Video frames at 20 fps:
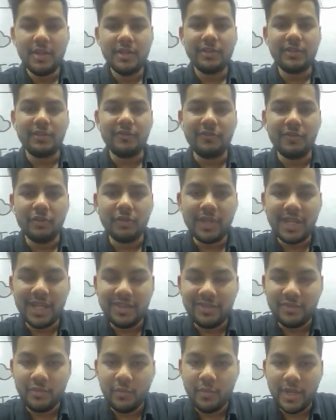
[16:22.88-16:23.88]
so if you look
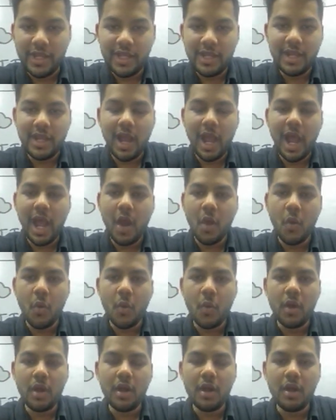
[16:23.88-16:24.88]
at the way
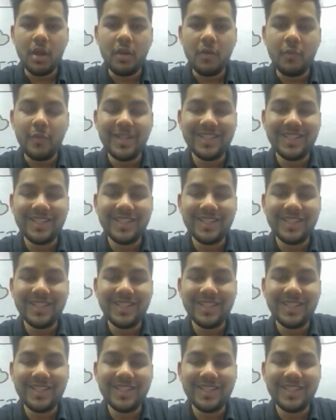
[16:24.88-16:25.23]
how